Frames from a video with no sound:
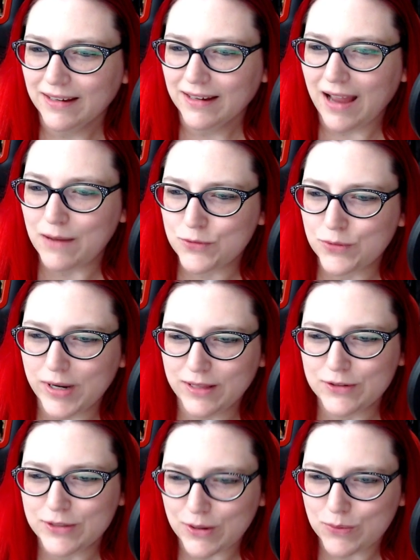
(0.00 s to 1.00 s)
I'm
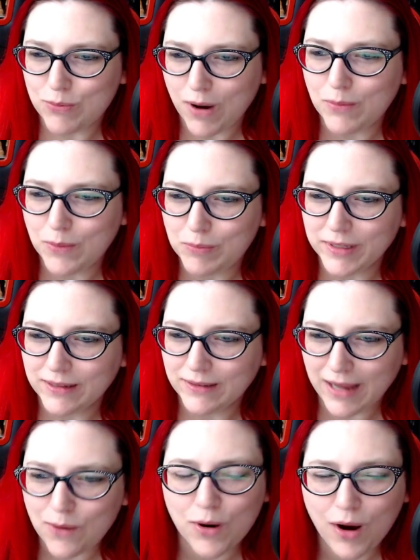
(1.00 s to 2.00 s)
trailer stoned, probably.
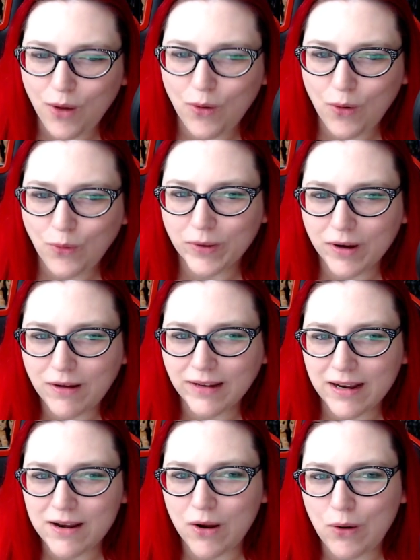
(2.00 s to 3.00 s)
Yeah, we're all old. We're all
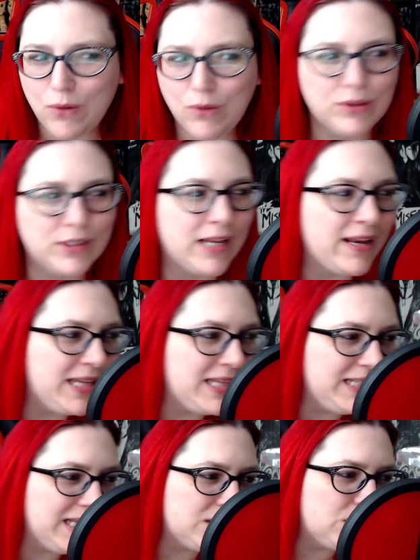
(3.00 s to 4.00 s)
getting old, and I
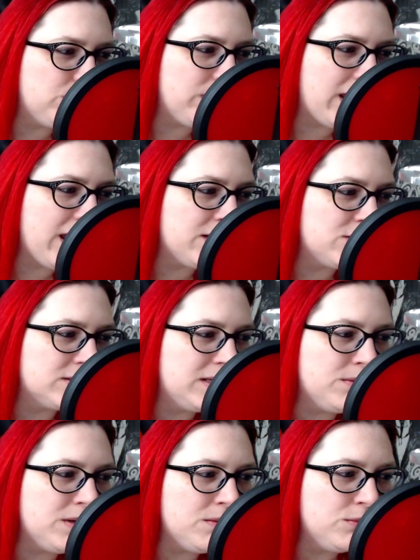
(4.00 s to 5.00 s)
think that's okay. Just
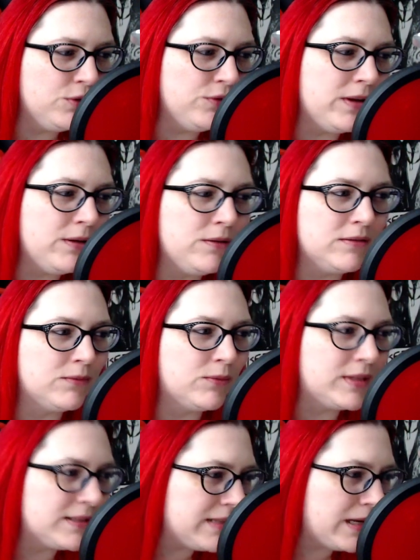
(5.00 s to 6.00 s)
give me a movie with
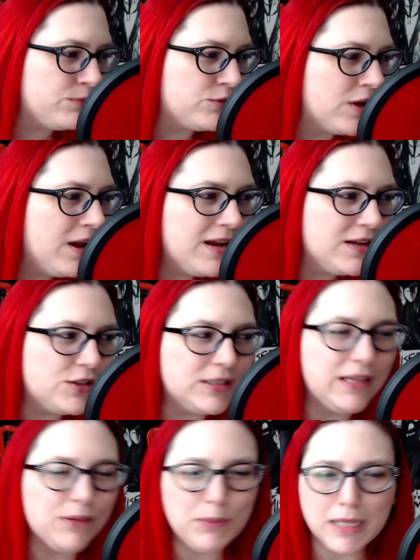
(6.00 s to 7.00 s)
the same shit. Just
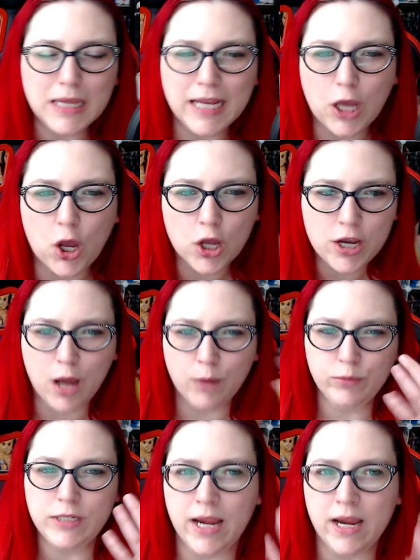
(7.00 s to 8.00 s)
give me like an
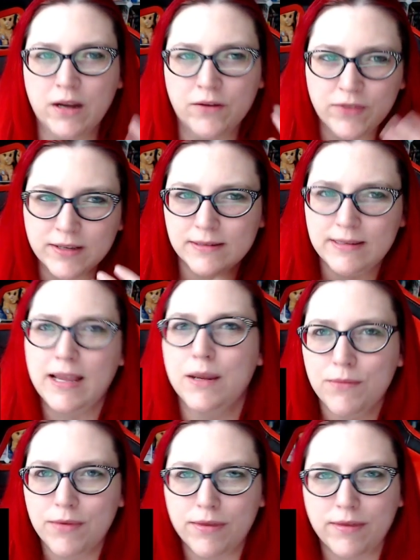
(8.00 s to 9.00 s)
update of the
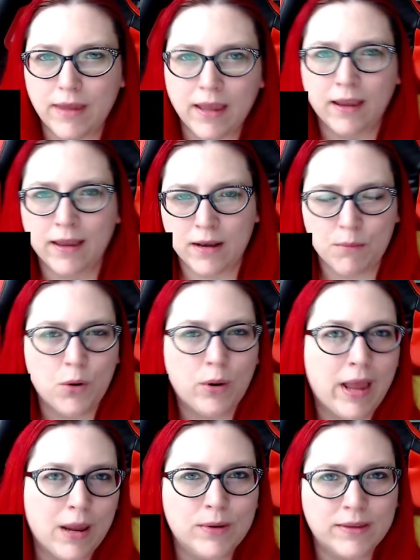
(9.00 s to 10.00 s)
same thing, and I'm
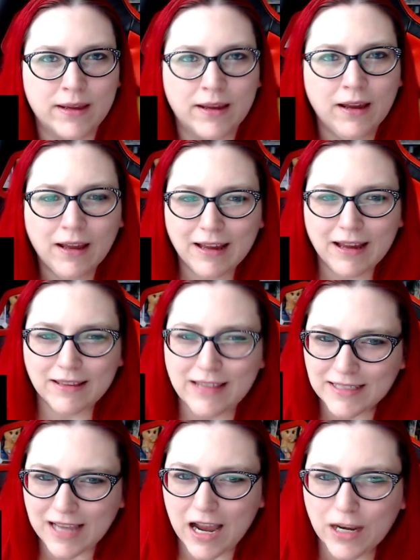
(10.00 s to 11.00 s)
okay with it.
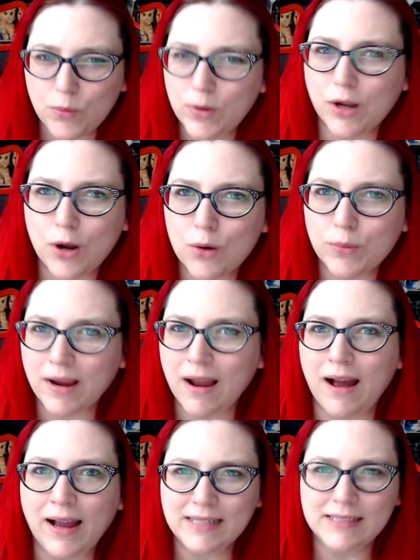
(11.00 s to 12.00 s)
That's kind of what Cobra
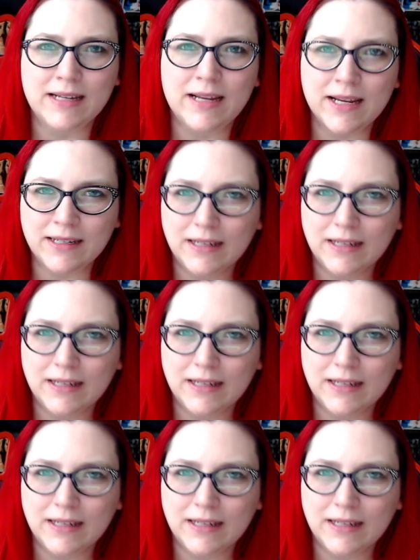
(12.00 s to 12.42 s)
Kai did.